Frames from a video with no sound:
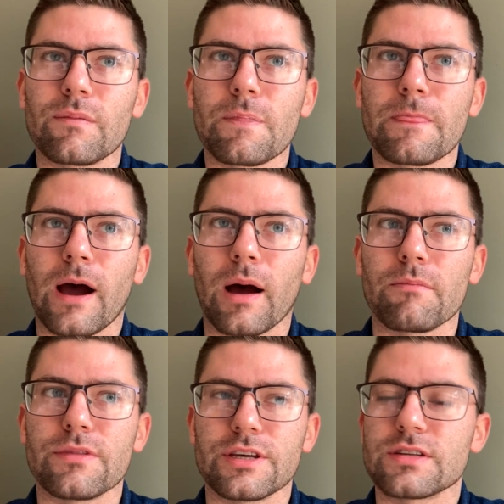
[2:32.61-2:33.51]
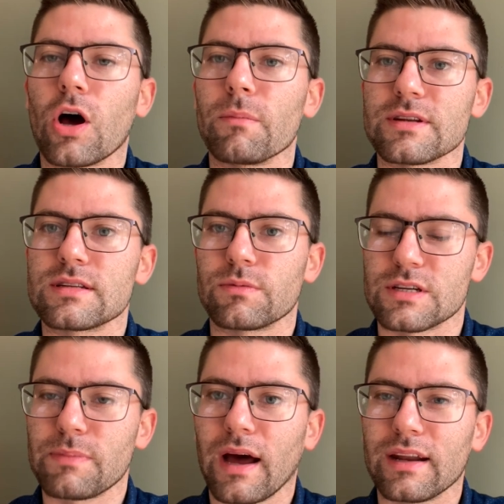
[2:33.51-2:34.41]
the psalmist
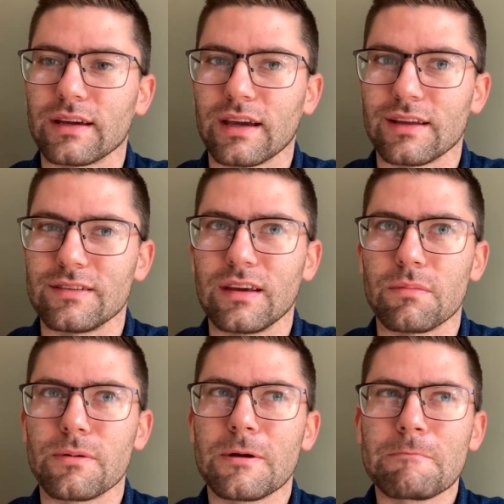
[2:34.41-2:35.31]
responding in deep